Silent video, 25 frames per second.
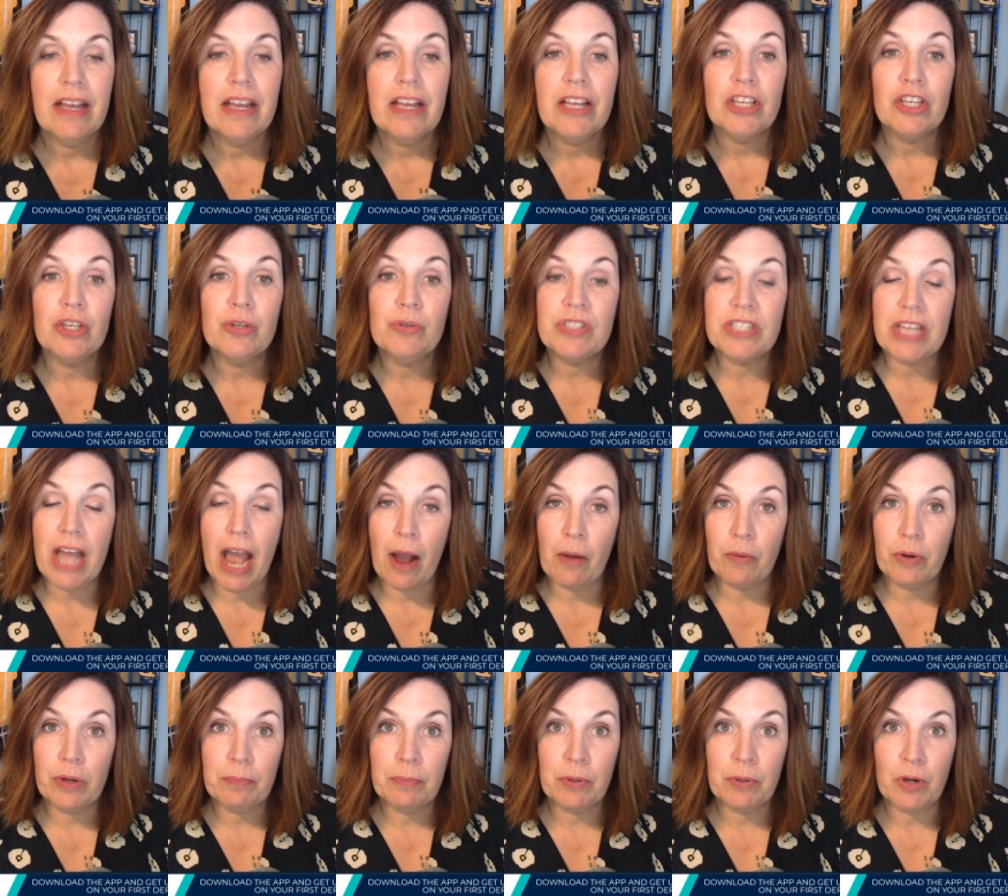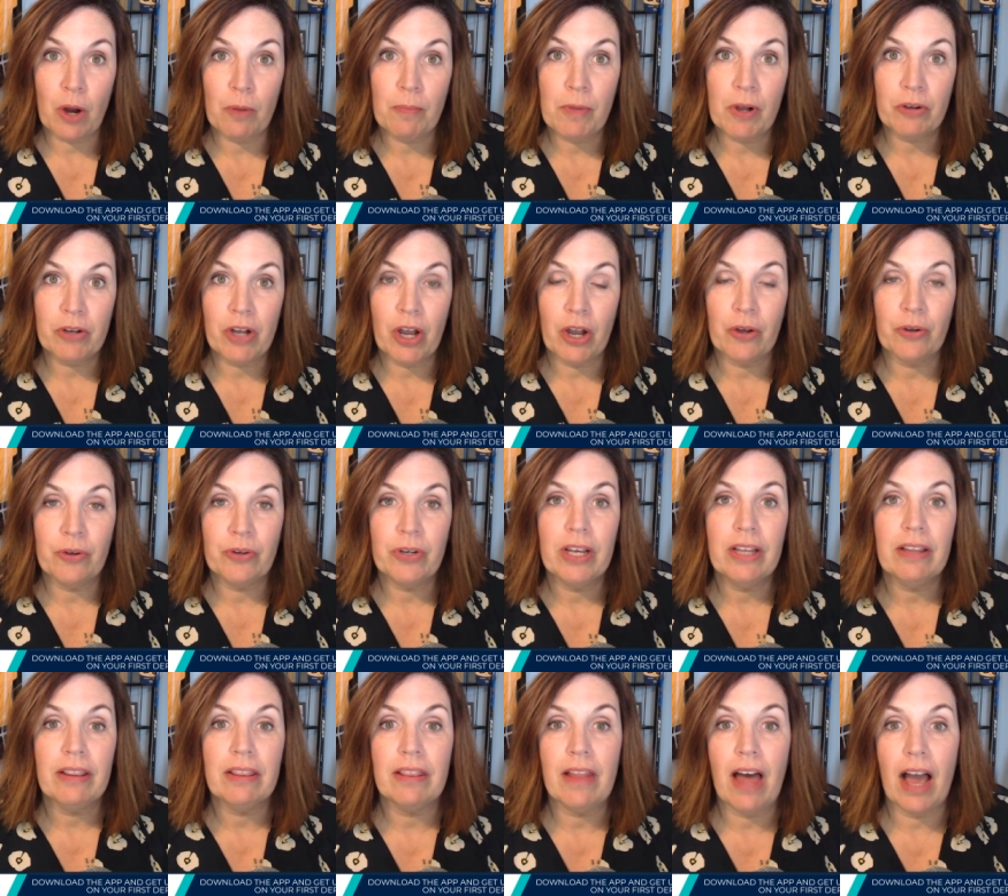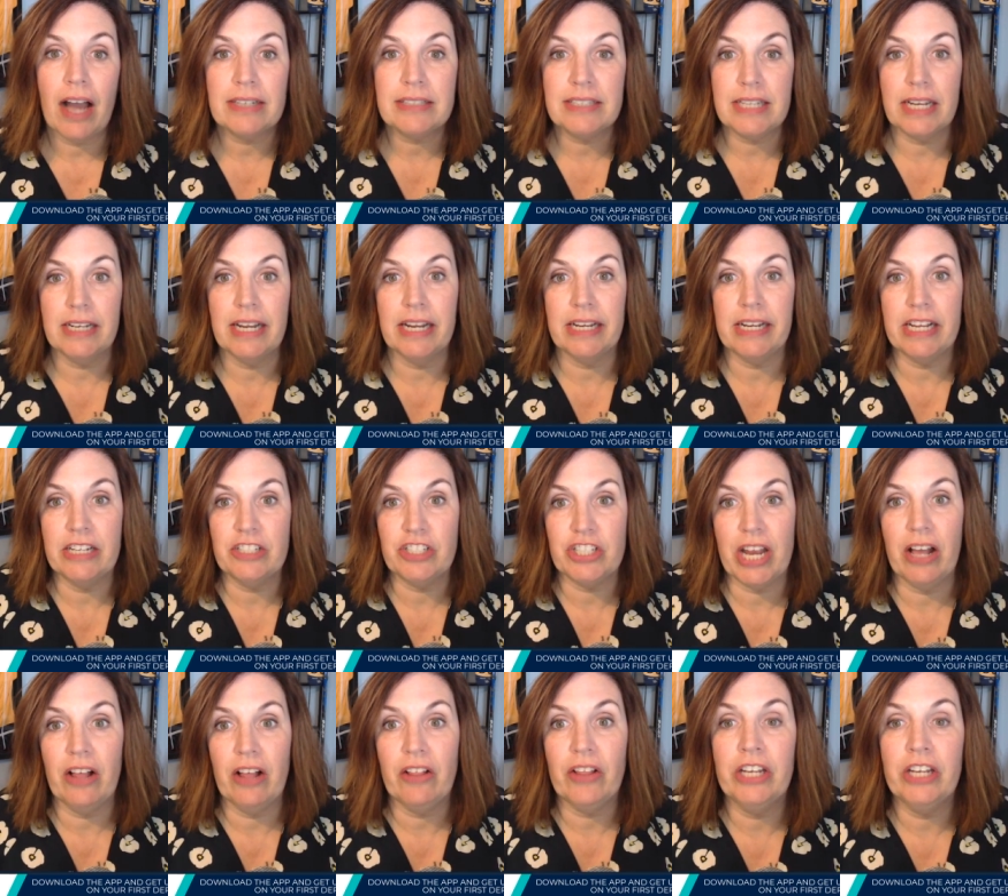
Use our promo code Locked On NHL,